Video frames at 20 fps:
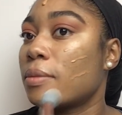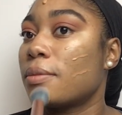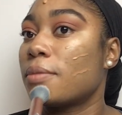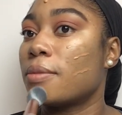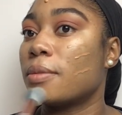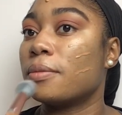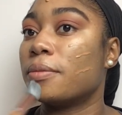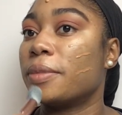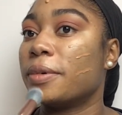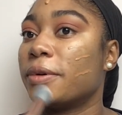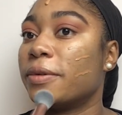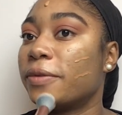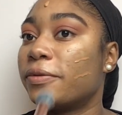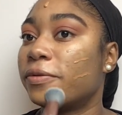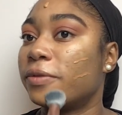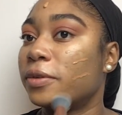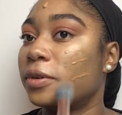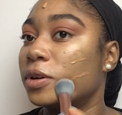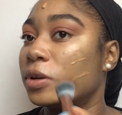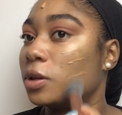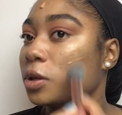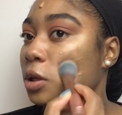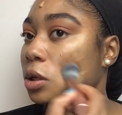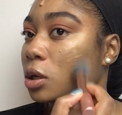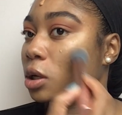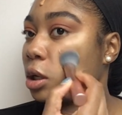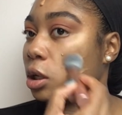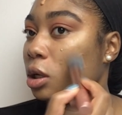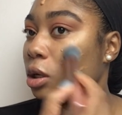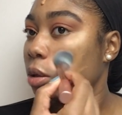and buff
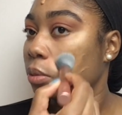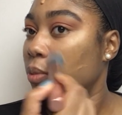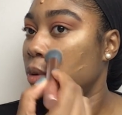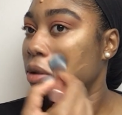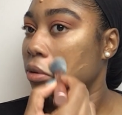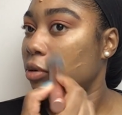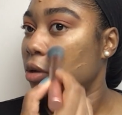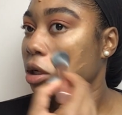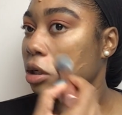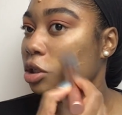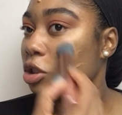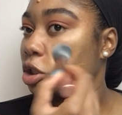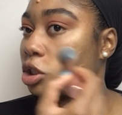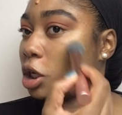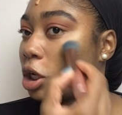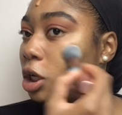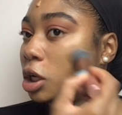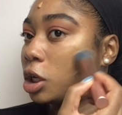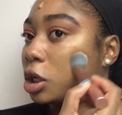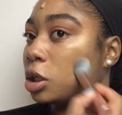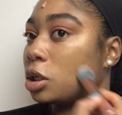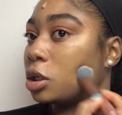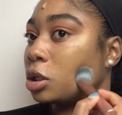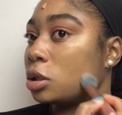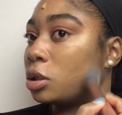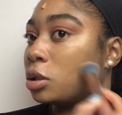that shade in.